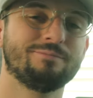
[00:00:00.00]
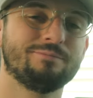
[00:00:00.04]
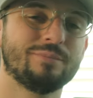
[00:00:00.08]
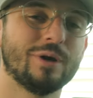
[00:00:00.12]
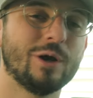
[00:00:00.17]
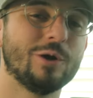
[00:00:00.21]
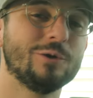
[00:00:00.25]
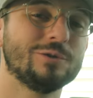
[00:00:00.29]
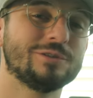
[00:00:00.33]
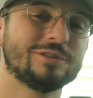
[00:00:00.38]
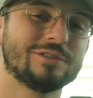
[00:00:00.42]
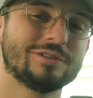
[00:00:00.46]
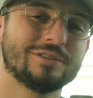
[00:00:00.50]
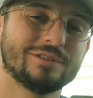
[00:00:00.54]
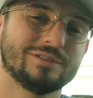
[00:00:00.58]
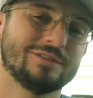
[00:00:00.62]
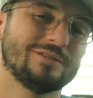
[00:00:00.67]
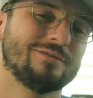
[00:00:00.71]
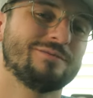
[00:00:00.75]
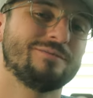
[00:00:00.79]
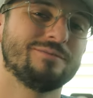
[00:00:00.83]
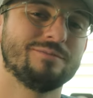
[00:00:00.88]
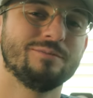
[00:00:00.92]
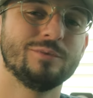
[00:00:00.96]
post
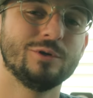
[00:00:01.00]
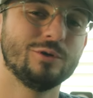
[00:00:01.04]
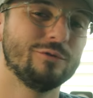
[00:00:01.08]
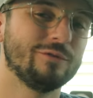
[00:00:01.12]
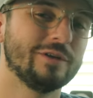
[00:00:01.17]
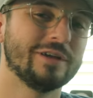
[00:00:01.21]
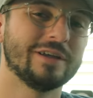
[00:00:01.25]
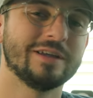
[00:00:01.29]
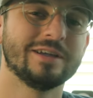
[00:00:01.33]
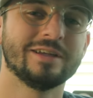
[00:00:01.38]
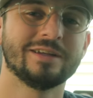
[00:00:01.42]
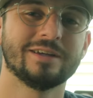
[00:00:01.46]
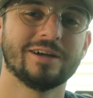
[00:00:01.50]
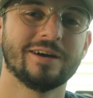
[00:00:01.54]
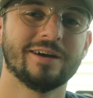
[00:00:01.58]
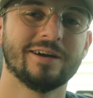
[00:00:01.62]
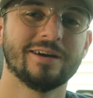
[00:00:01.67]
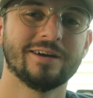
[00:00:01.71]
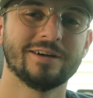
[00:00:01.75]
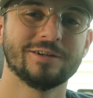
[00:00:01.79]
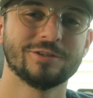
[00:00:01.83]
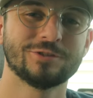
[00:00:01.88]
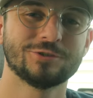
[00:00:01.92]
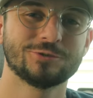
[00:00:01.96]
movie
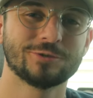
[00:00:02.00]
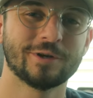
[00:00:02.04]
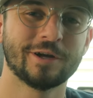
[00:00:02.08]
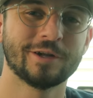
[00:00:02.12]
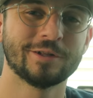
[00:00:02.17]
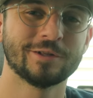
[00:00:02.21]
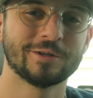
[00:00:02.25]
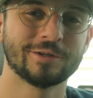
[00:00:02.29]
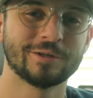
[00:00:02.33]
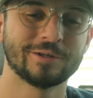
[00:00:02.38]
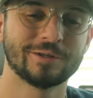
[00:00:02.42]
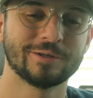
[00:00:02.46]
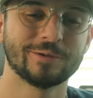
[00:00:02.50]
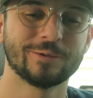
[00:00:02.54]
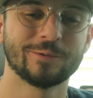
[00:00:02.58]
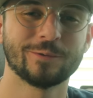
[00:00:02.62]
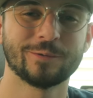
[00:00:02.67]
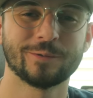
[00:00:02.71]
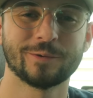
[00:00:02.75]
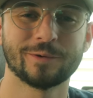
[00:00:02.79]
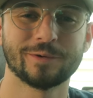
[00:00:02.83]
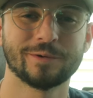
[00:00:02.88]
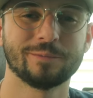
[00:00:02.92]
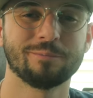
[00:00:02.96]
uh, trailer
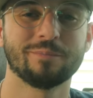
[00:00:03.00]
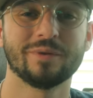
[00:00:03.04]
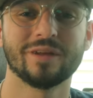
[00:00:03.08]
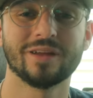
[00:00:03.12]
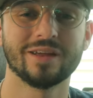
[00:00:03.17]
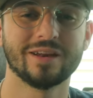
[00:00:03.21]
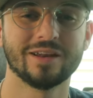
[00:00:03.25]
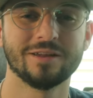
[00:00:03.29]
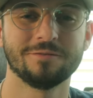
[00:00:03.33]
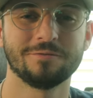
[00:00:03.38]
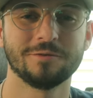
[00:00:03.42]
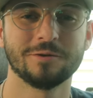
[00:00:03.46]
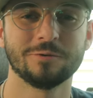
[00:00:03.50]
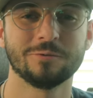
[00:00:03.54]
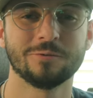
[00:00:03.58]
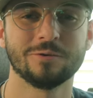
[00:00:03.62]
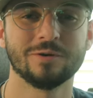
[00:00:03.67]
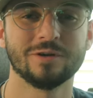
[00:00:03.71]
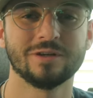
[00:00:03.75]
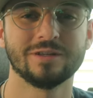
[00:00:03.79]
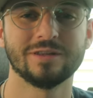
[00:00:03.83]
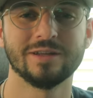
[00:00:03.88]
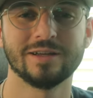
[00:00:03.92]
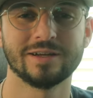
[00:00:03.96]
or bit, if you
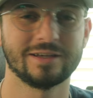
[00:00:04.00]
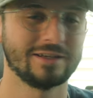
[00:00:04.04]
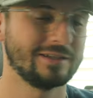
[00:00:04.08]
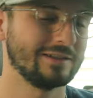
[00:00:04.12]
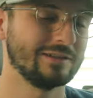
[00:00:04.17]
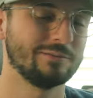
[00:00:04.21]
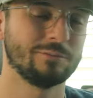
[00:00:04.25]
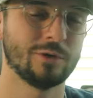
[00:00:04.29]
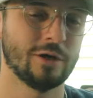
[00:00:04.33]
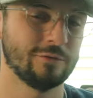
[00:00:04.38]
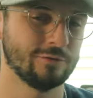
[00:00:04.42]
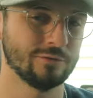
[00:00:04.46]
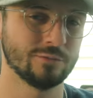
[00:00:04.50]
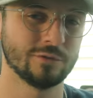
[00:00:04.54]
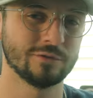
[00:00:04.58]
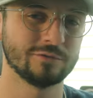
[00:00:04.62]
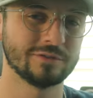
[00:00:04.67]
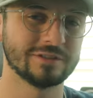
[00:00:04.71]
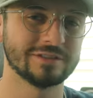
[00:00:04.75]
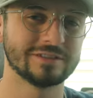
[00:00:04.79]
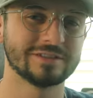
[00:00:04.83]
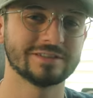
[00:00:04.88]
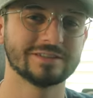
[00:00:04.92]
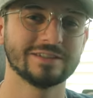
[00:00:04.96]
would, like in the Marvel
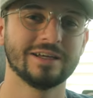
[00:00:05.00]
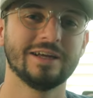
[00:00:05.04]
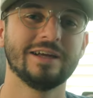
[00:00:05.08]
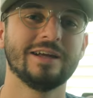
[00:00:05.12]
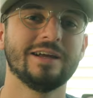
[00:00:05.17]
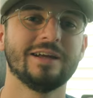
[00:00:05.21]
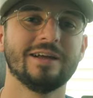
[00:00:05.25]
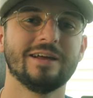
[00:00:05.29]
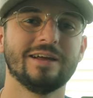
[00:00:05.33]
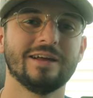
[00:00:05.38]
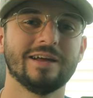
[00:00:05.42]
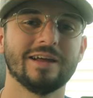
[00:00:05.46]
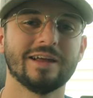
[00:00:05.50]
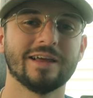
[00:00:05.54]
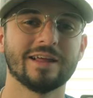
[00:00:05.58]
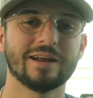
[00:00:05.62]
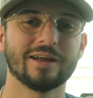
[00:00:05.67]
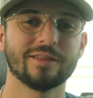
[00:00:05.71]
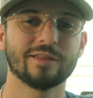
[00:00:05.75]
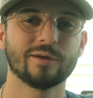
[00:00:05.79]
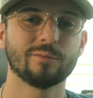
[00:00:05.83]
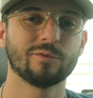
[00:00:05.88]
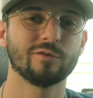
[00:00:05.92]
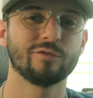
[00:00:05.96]
movies. And
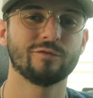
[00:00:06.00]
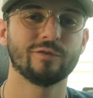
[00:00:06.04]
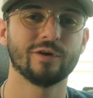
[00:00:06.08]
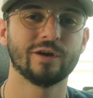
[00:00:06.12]
I thought it'd be